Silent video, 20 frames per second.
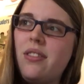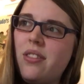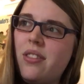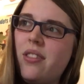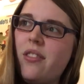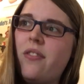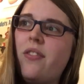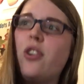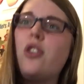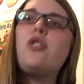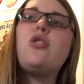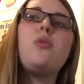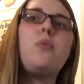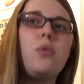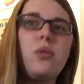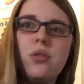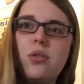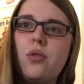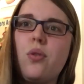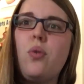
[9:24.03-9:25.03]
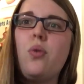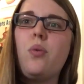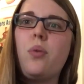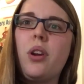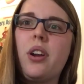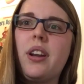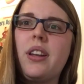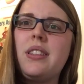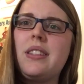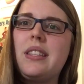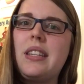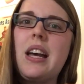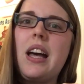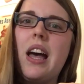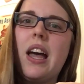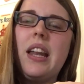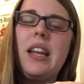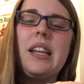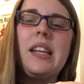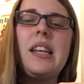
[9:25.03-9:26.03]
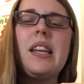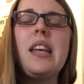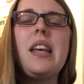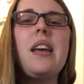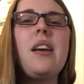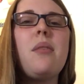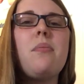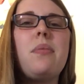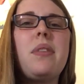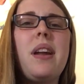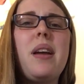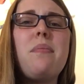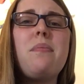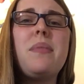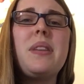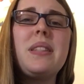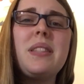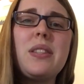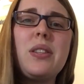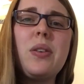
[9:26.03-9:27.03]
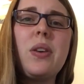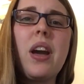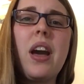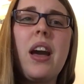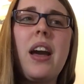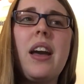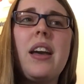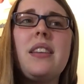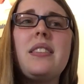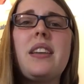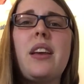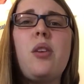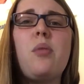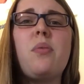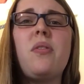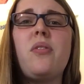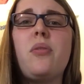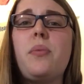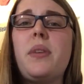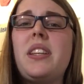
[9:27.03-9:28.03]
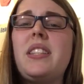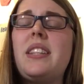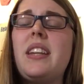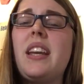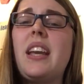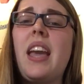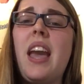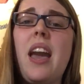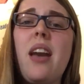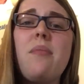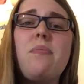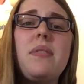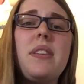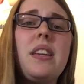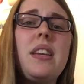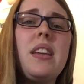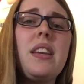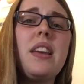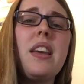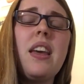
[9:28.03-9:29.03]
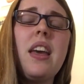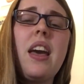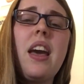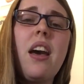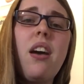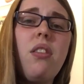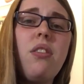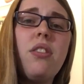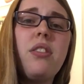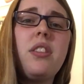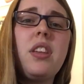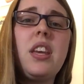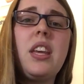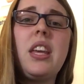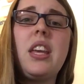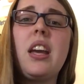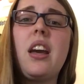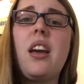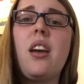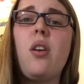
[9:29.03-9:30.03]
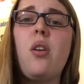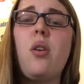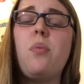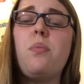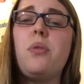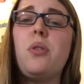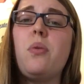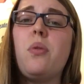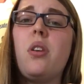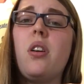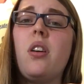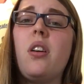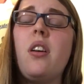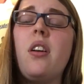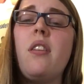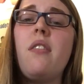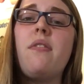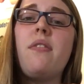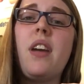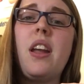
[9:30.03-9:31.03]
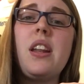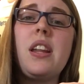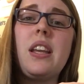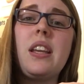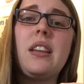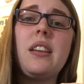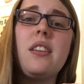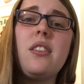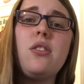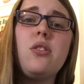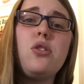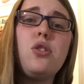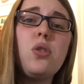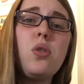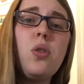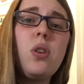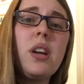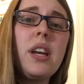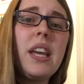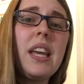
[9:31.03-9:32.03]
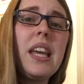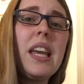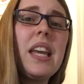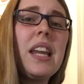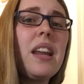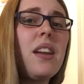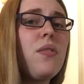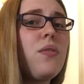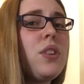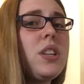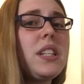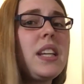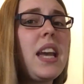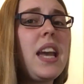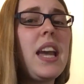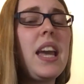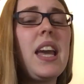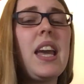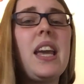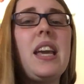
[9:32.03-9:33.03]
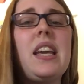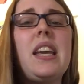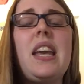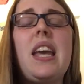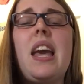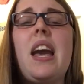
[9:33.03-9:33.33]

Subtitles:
the virtual schoolwork is done. But I miss you guys. I hope everybody's staying happy, healthy. I hope you are finding joy in every day.